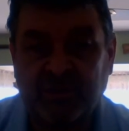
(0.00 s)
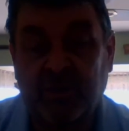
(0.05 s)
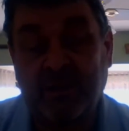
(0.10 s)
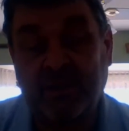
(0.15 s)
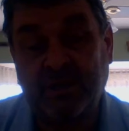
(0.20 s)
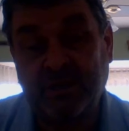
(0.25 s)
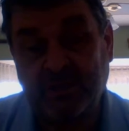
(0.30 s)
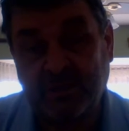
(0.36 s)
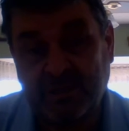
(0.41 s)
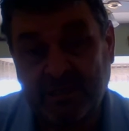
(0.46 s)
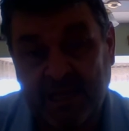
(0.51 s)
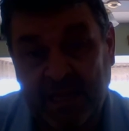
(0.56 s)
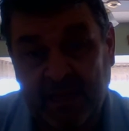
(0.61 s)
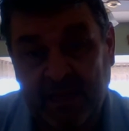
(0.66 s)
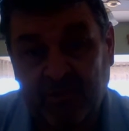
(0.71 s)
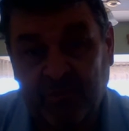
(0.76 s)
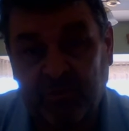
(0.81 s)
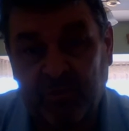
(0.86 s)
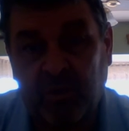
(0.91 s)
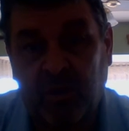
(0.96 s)
So I just
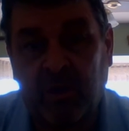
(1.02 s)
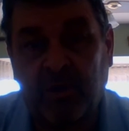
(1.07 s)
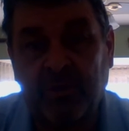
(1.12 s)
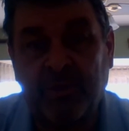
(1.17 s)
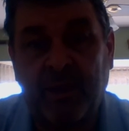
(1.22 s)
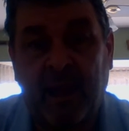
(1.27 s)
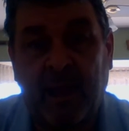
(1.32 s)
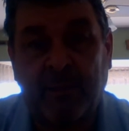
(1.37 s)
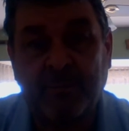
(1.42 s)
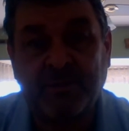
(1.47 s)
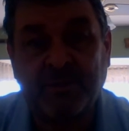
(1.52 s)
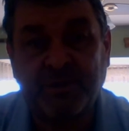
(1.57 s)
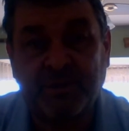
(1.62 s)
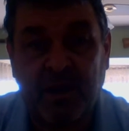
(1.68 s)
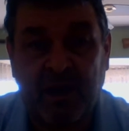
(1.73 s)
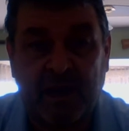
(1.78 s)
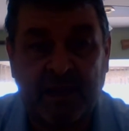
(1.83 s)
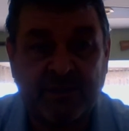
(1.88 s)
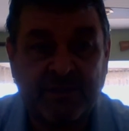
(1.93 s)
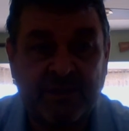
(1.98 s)
zinged through all the
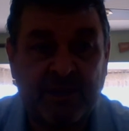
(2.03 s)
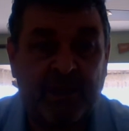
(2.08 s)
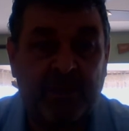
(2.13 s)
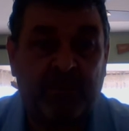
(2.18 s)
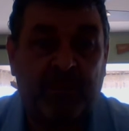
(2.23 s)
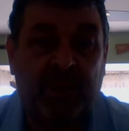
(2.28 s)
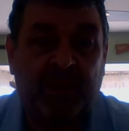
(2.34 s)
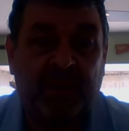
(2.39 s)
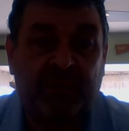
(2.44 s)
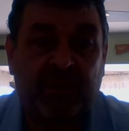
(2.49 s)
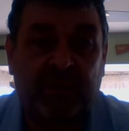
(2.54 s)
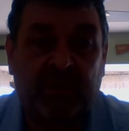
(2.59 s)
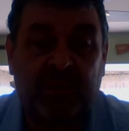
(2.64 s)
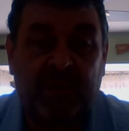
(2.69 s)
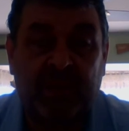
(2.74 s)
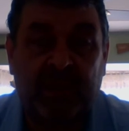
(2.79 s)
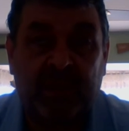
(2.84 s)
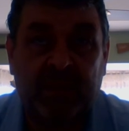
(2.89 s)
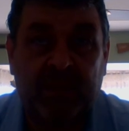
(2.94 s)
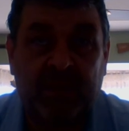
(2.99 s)
abstracts, and it
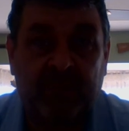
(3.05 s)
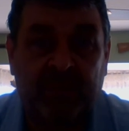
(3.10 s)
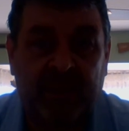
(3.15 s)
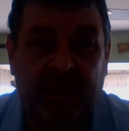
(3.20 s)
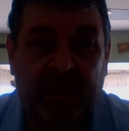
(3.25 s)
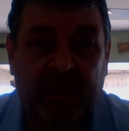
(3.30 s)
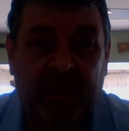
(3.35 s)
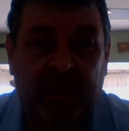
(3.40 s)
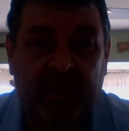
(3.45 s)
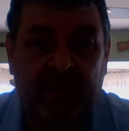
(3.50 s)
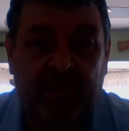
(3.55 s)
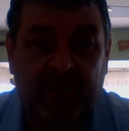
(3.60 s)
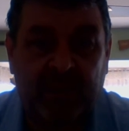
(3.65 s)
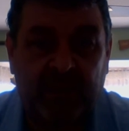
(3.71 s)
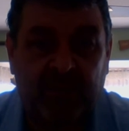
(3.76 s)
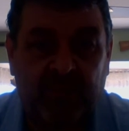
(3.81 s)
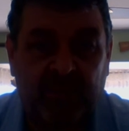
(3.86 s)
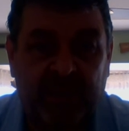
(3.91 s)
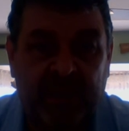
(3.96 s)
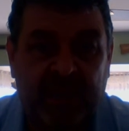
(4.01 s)
basically eliminated
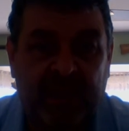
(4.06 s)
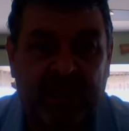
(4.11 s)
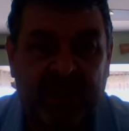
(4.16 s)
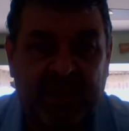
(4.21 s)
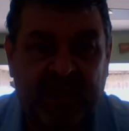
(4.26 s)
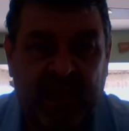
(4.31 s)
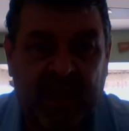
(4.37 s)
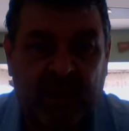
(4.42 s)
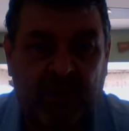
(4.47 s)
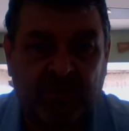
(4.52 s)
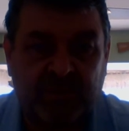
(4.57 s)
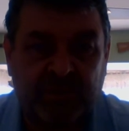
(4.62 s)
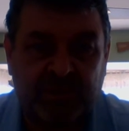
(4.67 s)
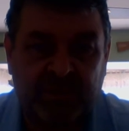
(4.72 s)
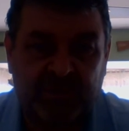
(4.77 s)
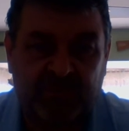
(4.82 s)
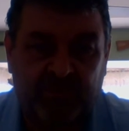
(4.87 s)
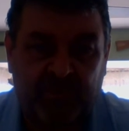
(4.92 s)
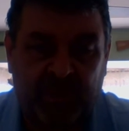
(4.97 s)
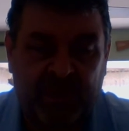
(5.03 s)
reading
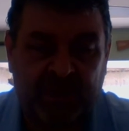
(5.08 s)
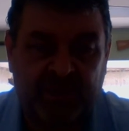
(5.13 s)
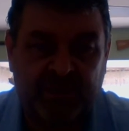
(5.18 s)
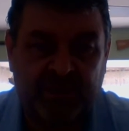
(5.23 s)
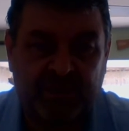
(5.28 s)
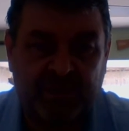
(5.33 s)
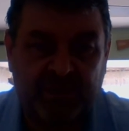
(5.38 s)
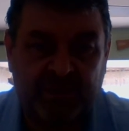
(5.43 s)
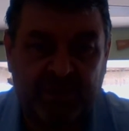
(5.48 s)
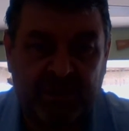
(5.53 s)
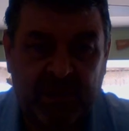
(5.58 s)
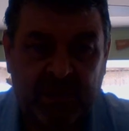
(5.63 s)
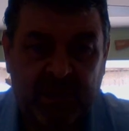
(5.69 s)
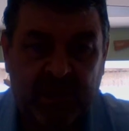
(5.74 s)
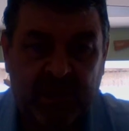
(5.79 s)
thousands of pages